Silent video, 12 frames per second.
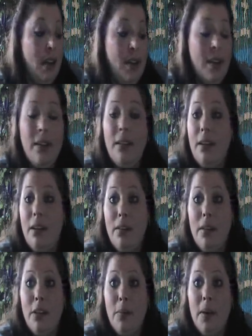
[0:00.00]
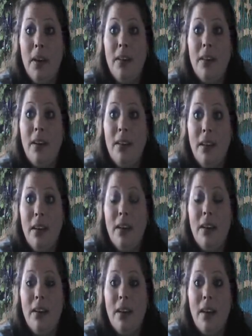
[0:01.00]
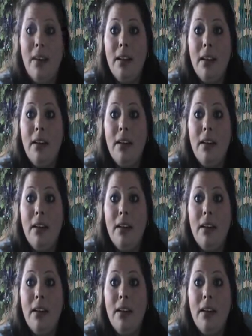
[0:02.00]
And yes, I know this because I did. I